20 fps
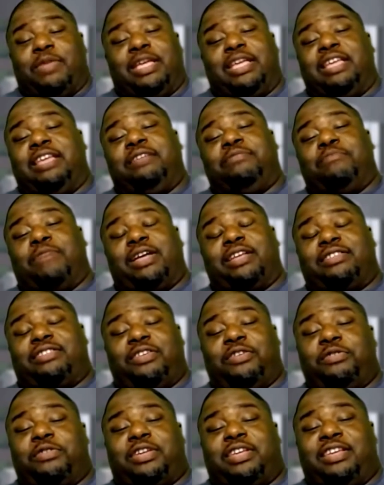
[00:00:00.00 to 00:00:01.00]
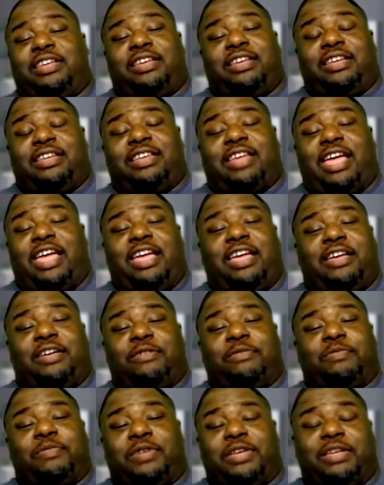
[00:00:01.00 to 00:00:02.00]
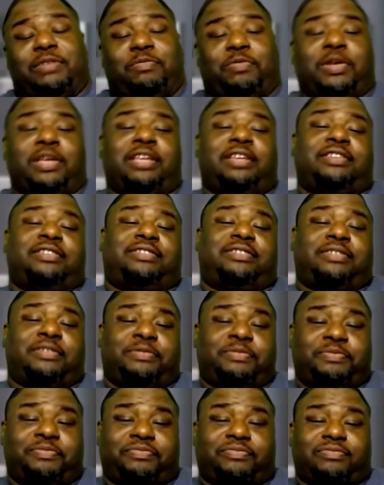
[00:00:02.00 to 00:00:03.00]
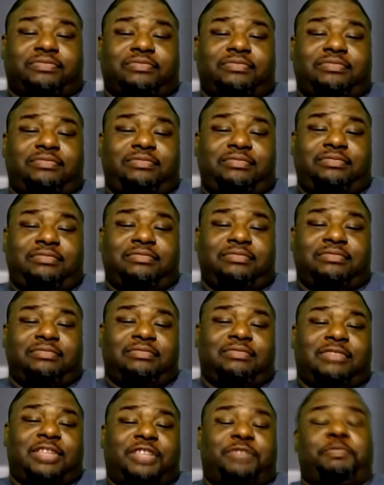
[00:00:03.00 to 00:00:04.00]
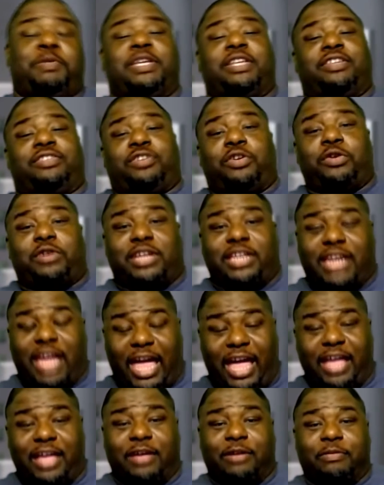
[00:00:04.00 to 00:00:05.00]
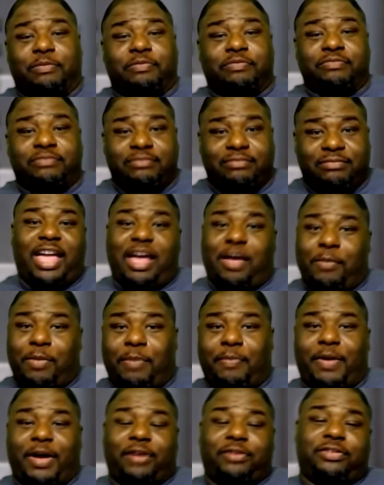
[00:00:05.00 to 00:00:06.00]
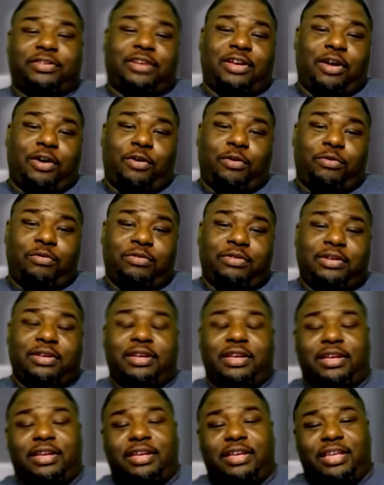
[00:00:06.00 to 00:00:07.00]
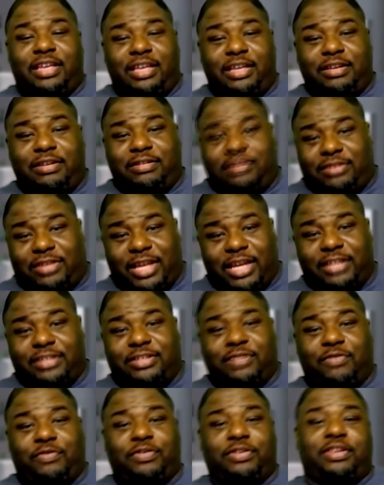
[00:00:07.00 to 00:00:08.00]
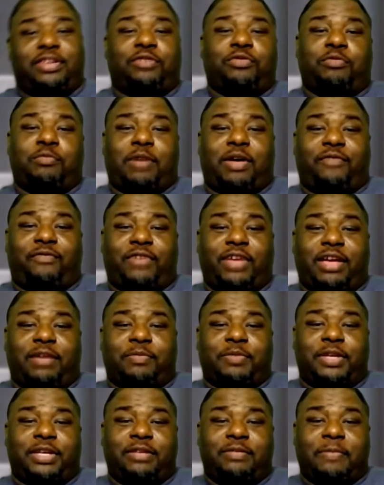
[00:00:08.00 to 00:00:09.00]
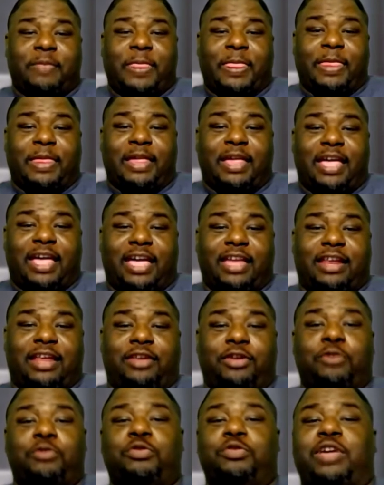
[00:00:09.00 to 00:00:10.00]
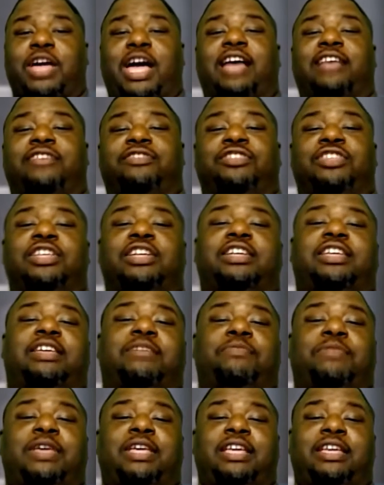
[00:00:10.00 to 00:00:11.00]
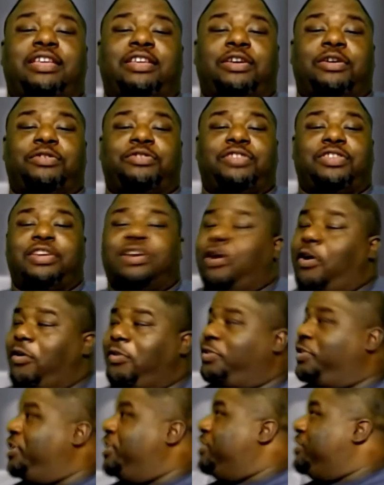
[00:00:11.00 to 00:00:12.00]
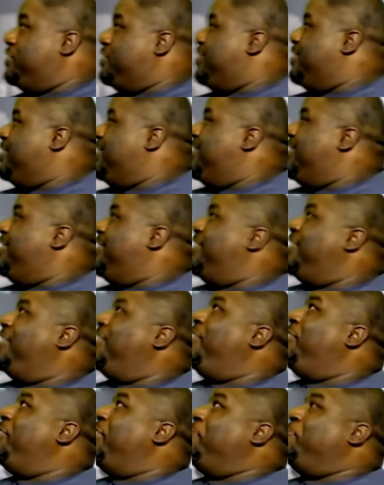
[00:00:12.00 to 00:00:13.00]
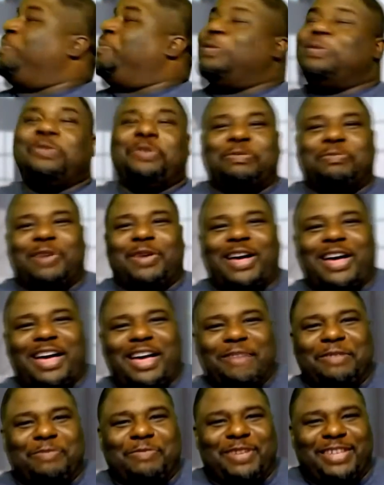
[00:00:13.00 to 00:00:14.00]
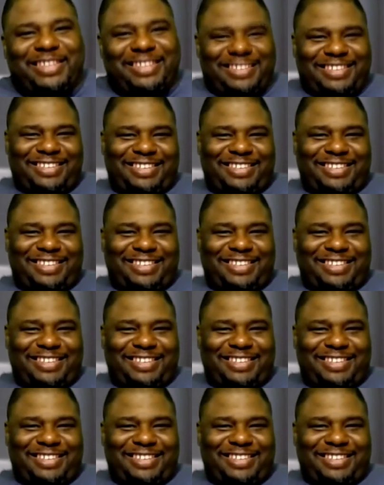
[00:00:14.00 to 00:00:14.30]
Let me eat my turkey and ham in peace. And speaking of turkey and ham, I am about to go eat Thanksgiving dinner with my family. And I know you guys look at me and y'all see all this, all that beauty behind me.